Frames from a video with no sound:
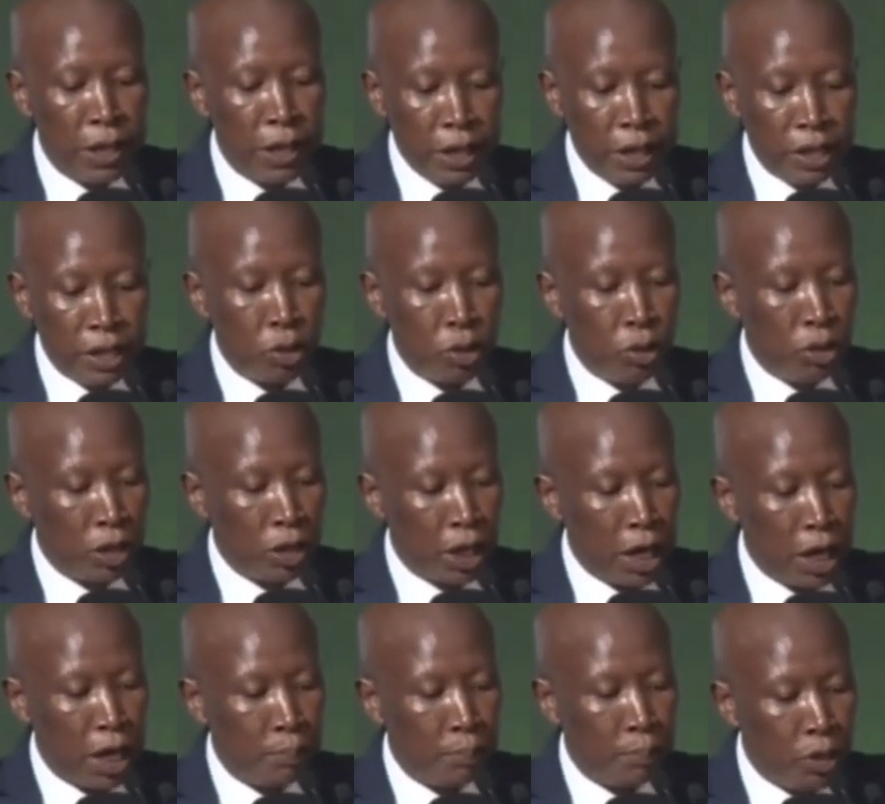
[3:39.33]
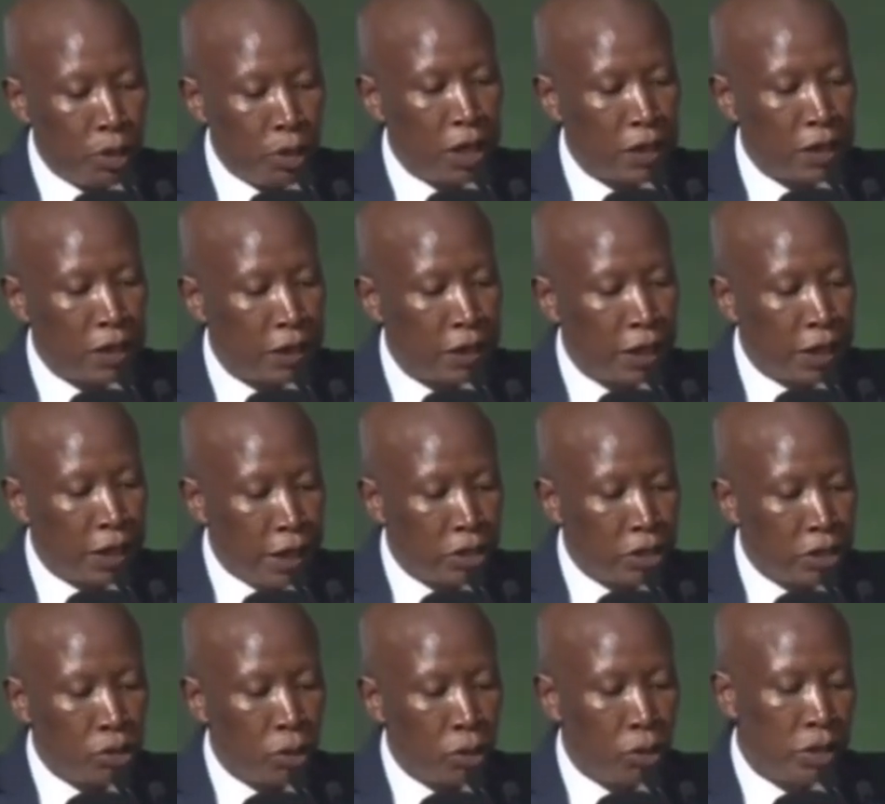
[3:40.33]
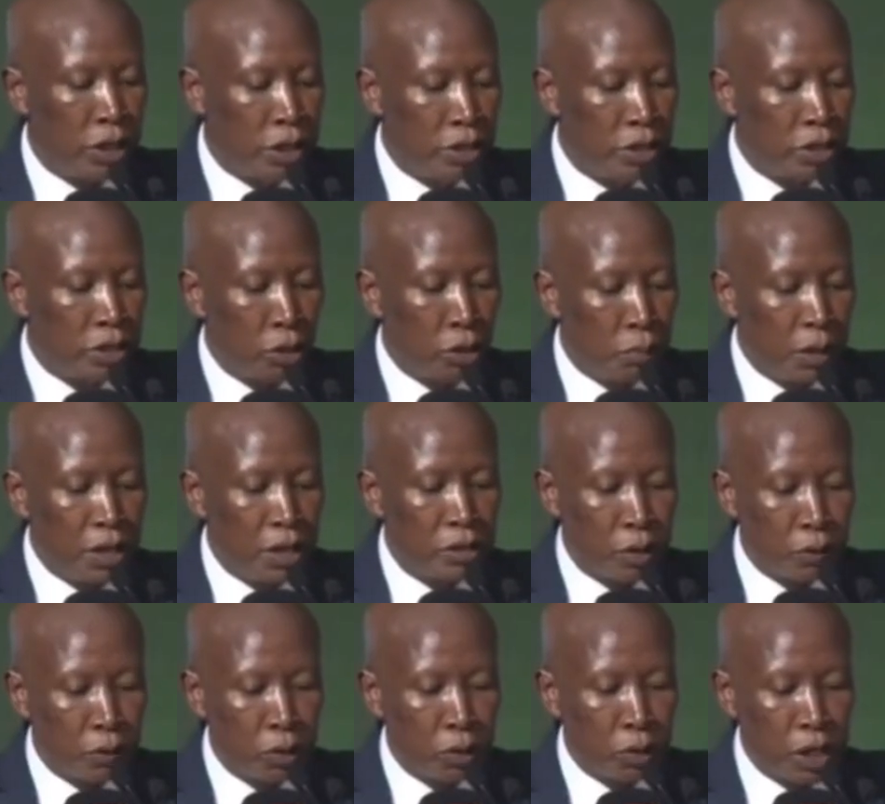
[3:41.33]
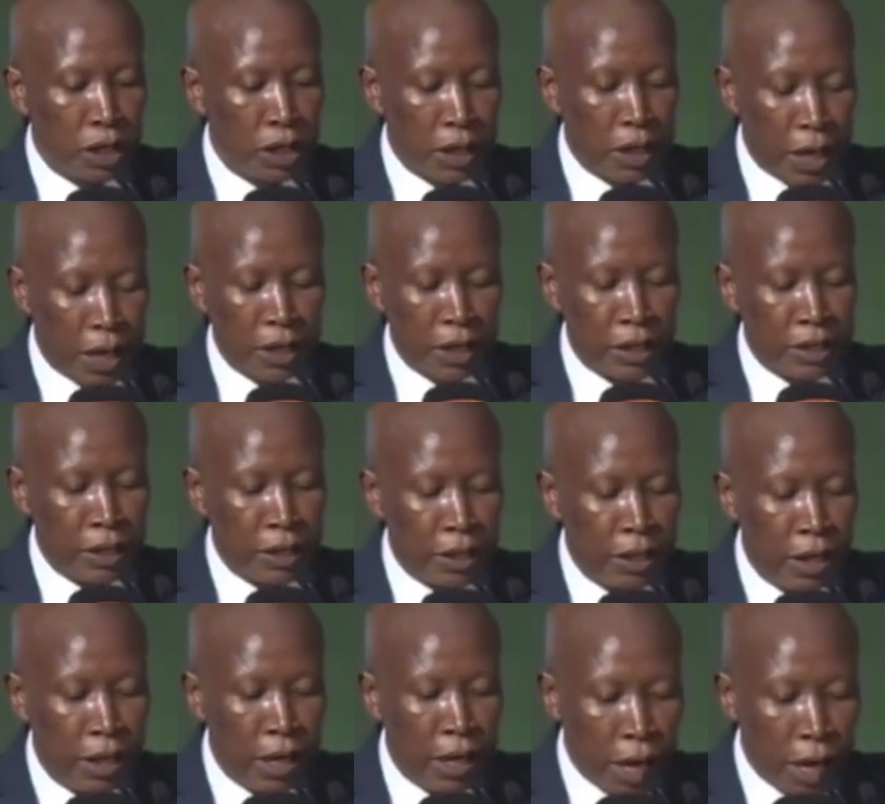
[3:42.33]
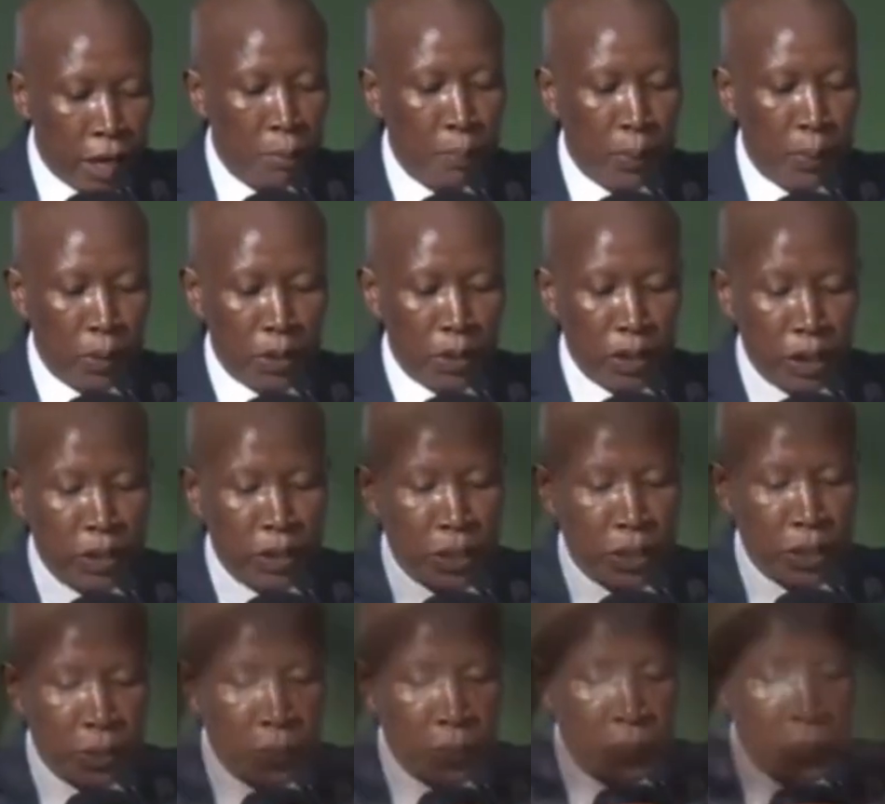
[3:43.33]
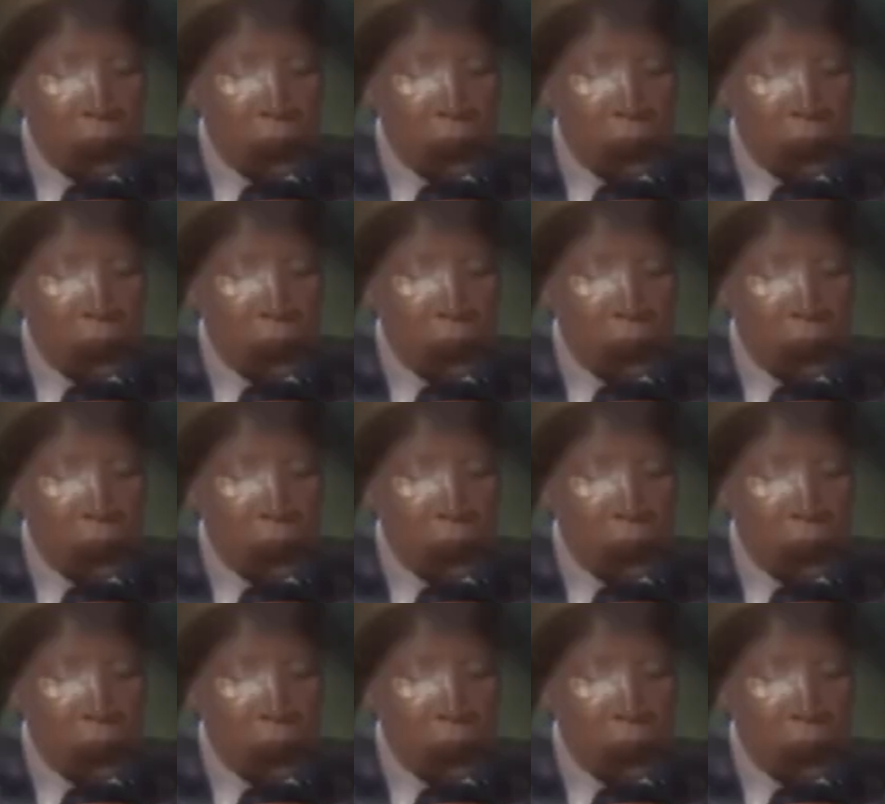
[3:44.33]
its own tribunals, its own instruments of solidarity and protection.